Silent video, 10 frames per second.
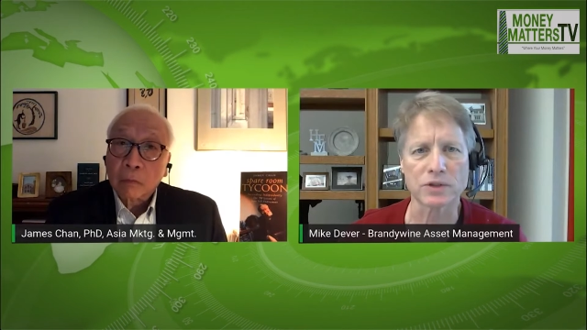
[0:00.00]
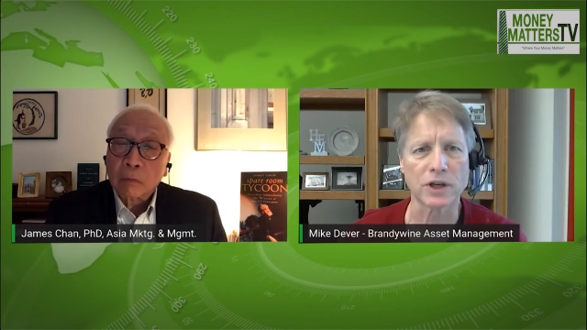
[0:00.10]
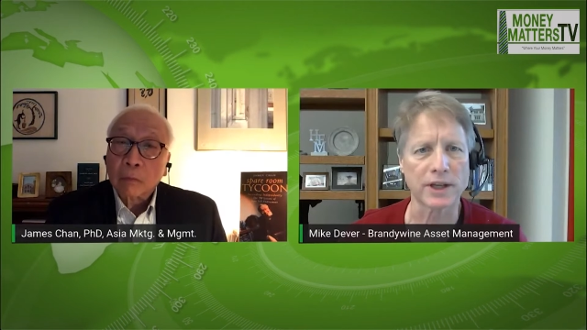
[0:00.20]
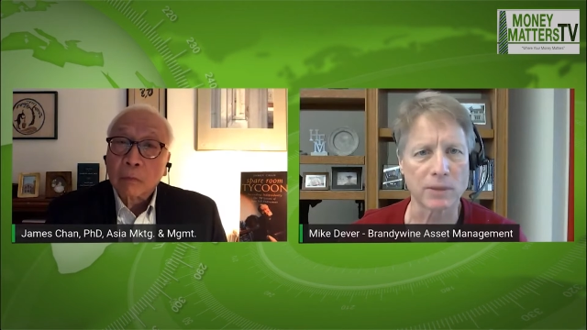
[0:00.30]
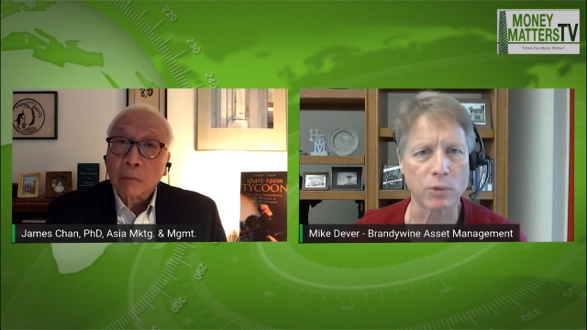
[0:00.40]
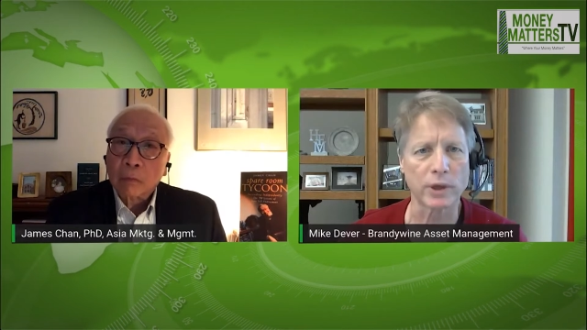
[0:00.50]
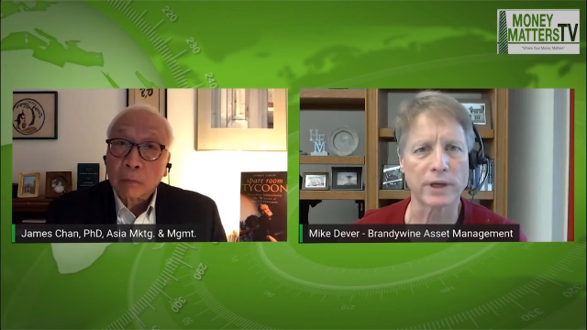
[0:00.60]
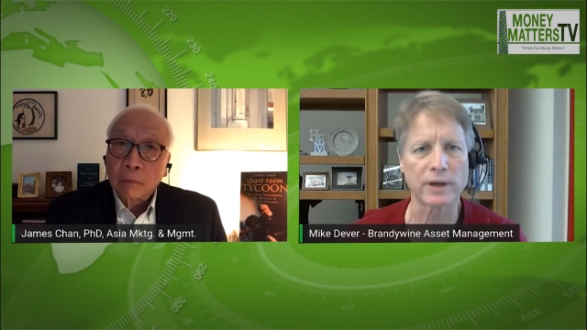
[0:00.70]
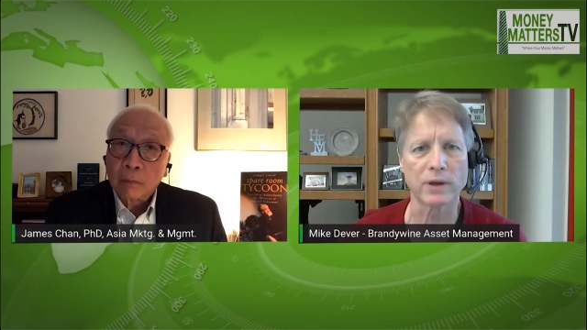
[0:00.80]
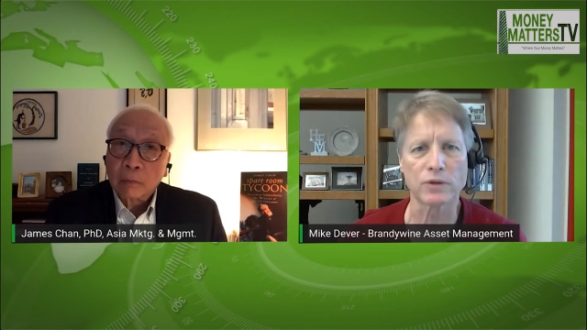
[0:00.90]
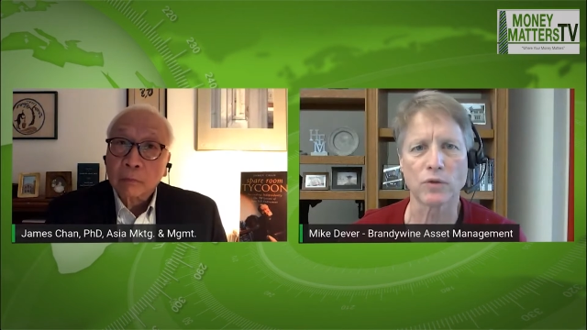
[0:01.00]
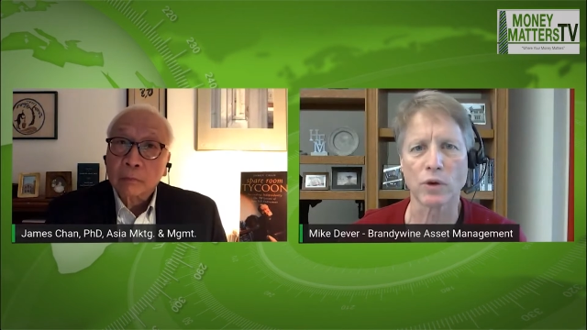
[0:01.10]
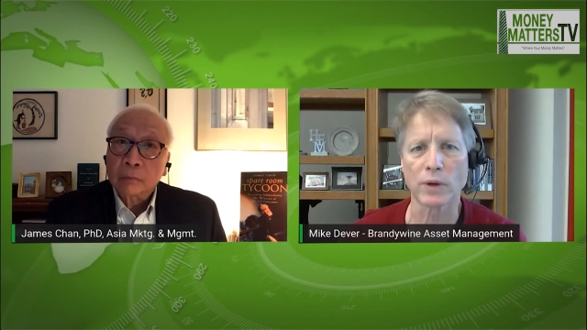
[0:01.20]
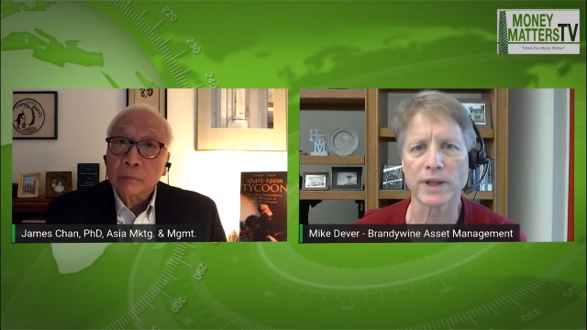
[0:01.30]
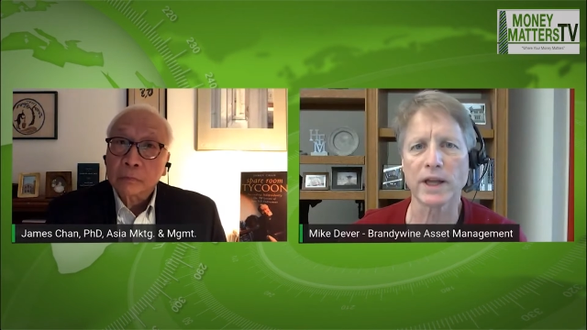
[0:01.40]
Speaker 1: will start getting put into those
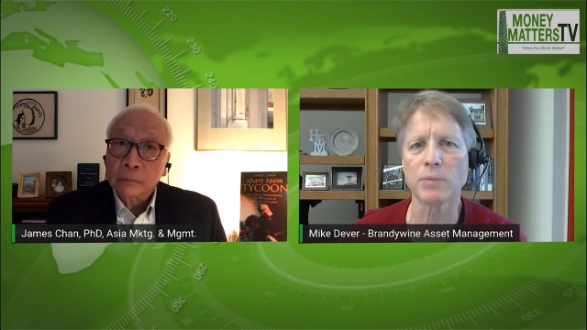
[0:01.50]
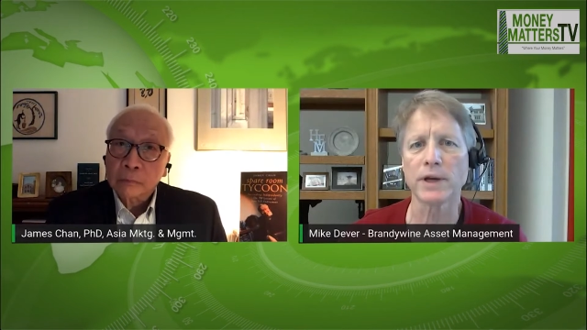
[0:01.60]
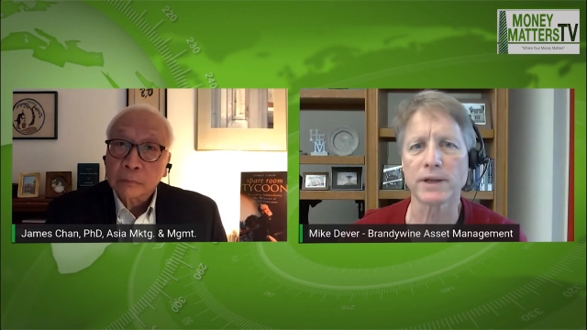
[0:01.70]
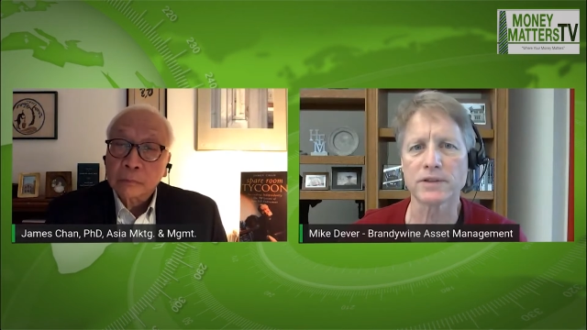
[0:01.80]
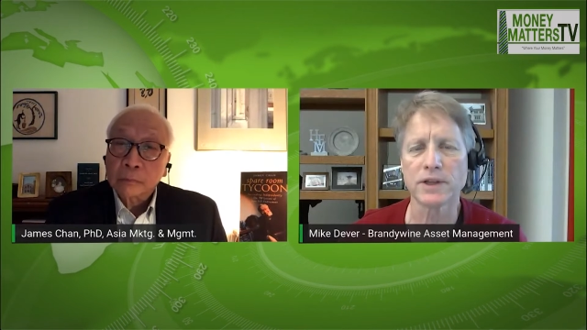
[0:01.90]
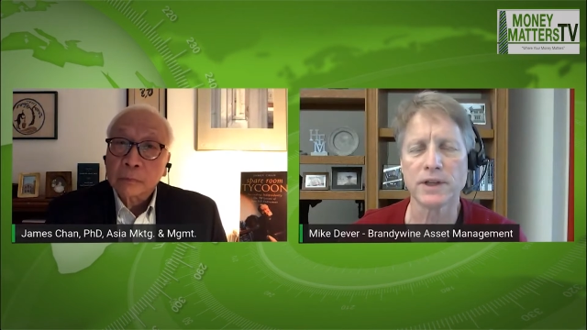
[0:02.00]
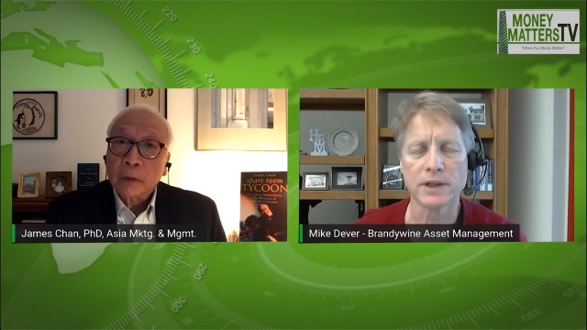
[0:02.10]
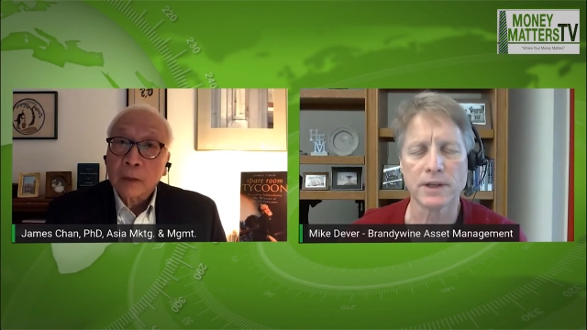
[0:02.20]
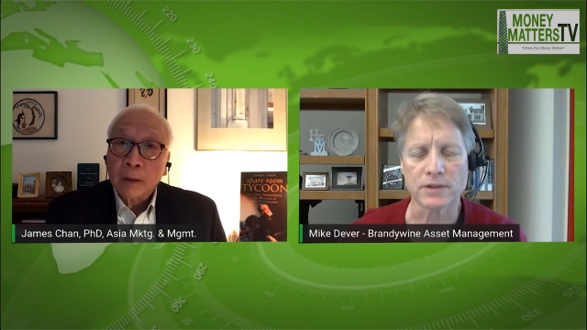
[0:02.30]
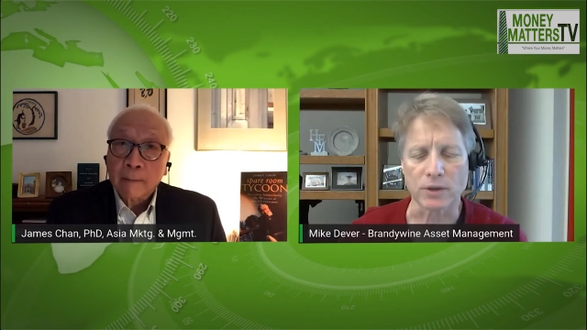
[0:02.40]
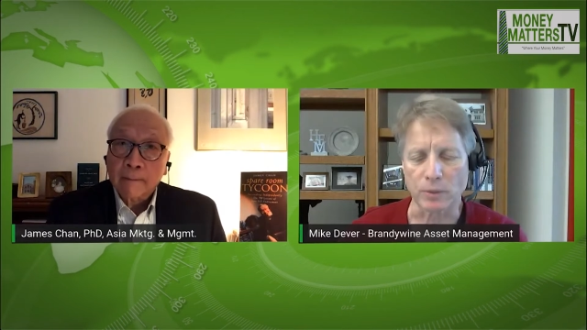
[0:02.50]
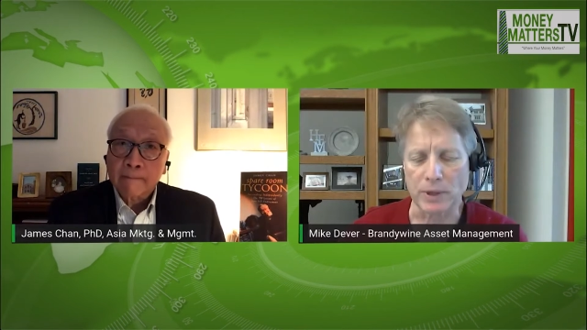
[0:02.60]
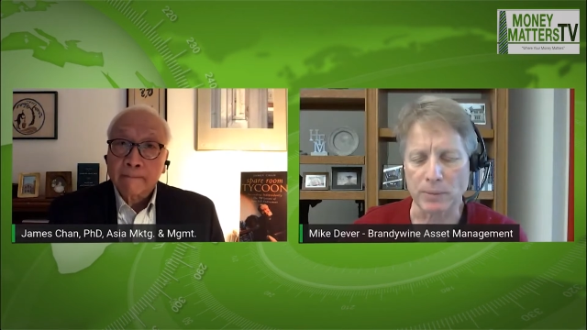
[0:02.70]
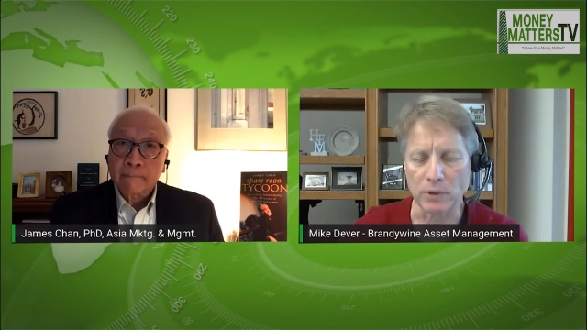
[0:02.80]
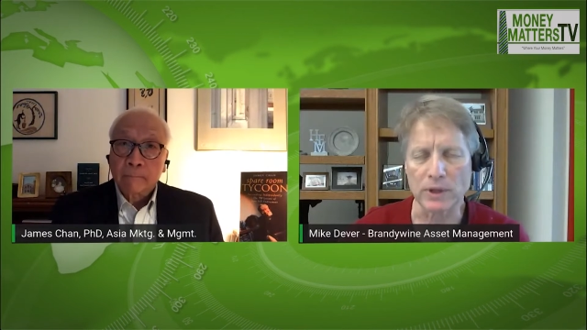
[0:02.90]
401k plans. So when
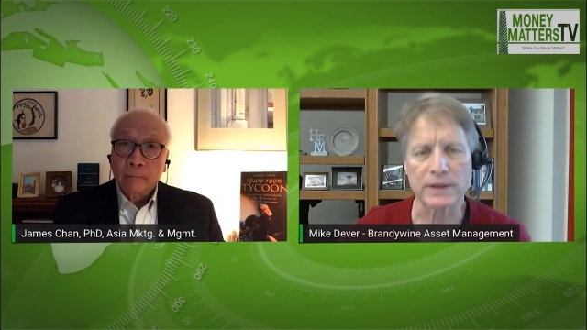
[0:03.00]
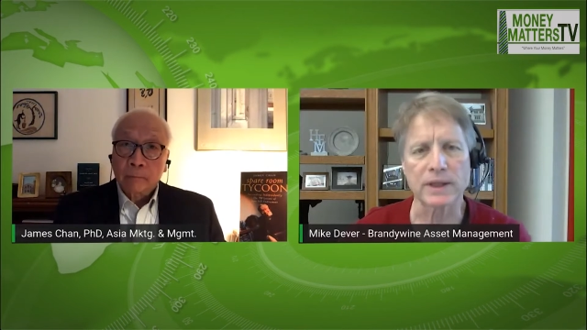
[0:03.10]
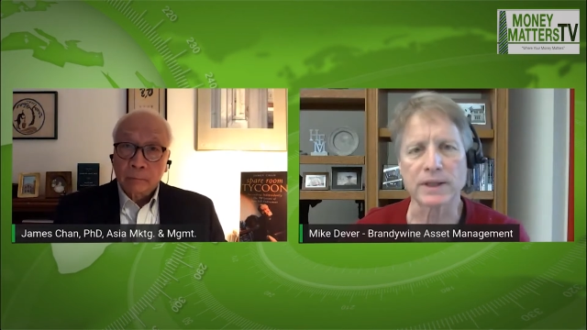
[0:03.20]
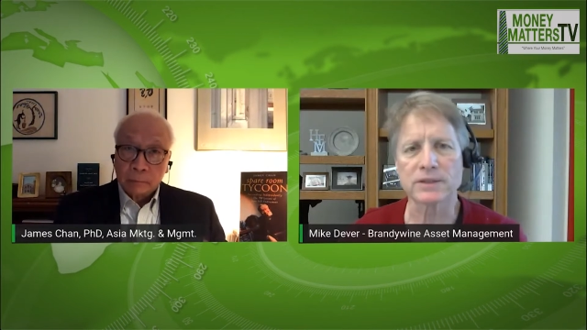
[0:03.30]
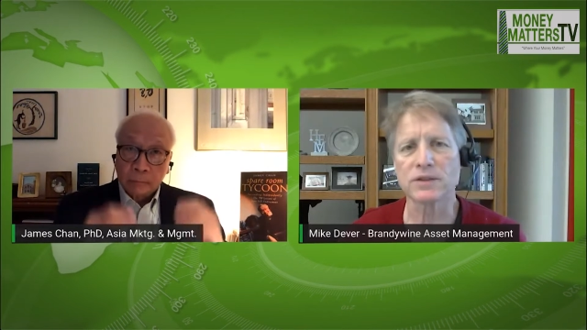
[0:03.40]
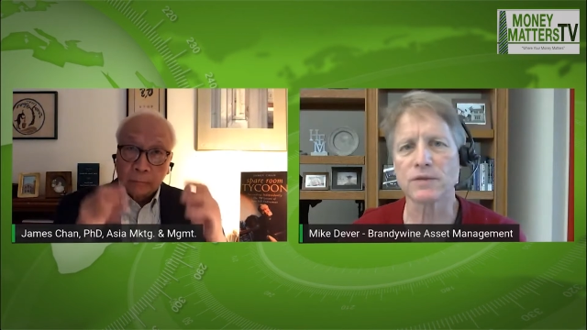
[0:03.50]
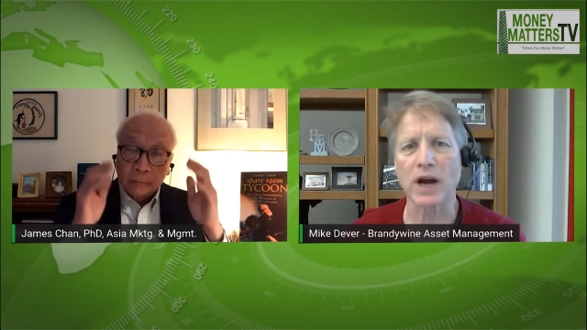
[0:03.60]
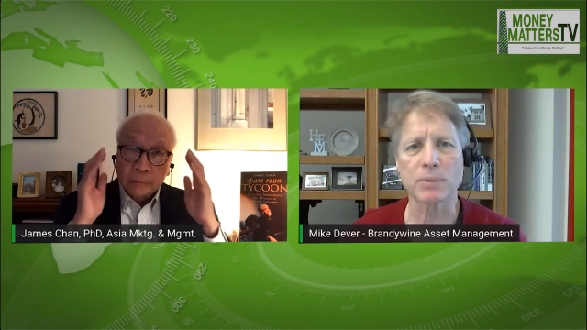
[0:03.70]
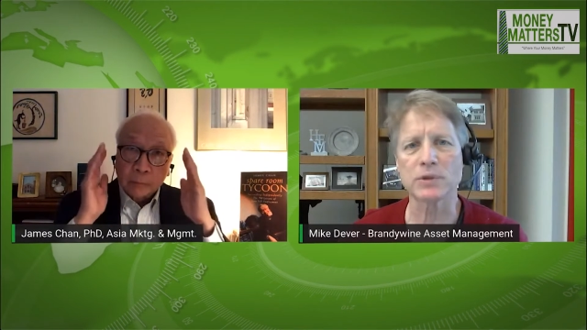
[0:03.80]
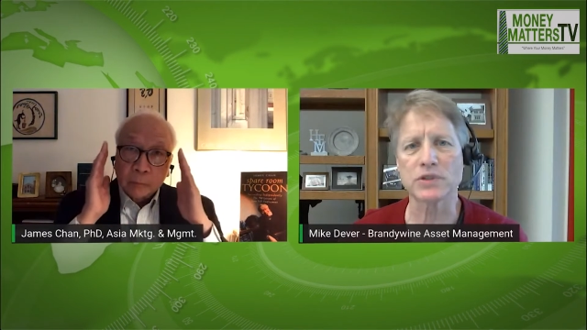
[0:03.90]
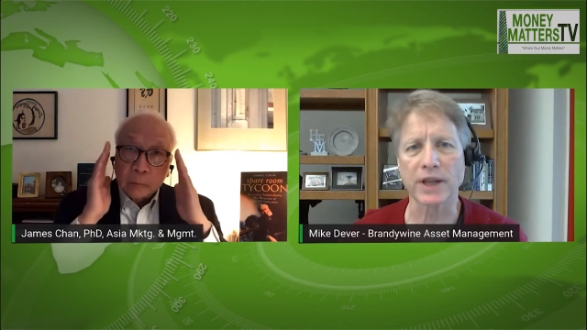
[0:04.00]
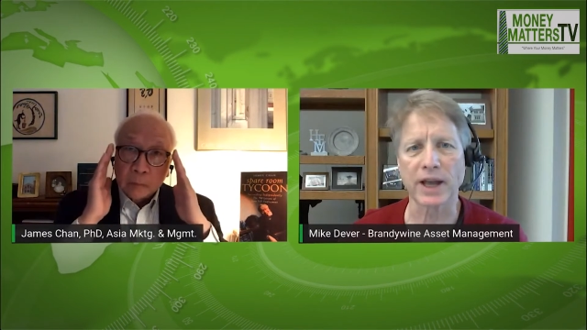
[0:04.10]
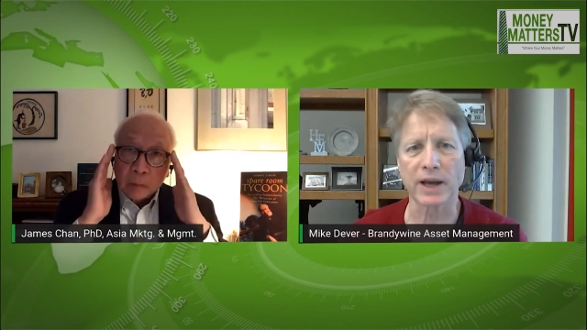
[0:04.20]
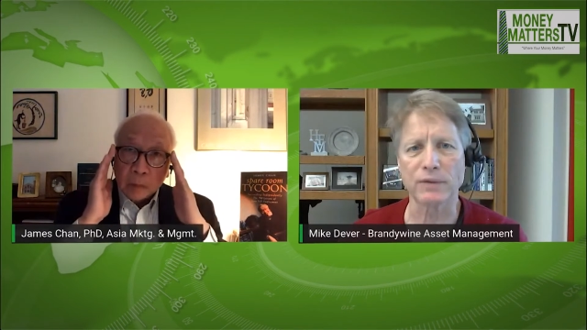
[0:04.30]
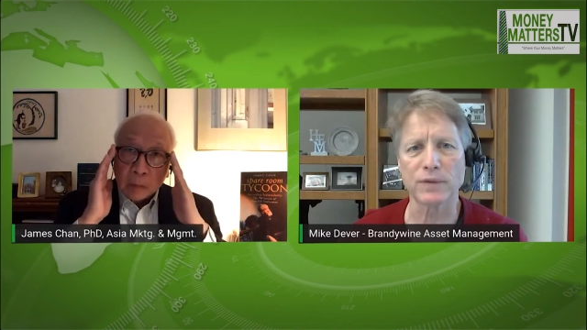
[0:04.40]
people look at the list of options they
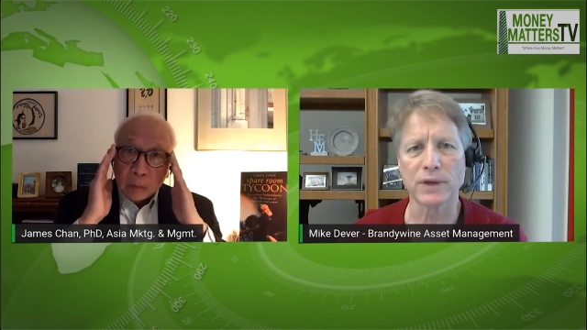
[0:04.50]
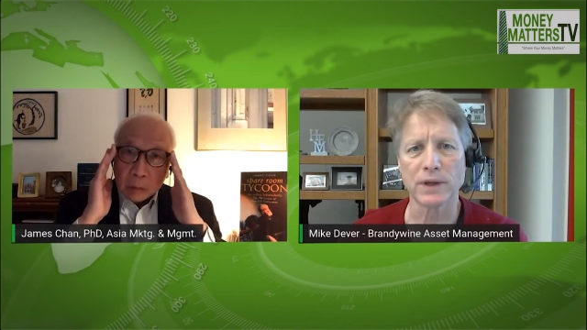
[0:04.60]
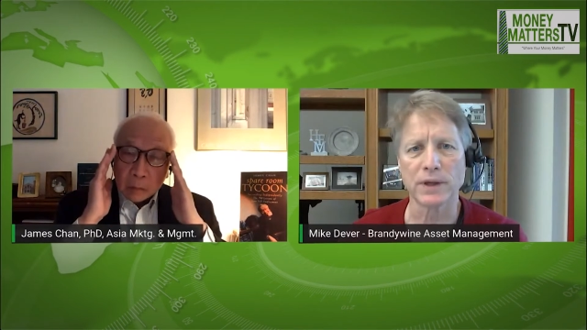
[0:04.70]
have,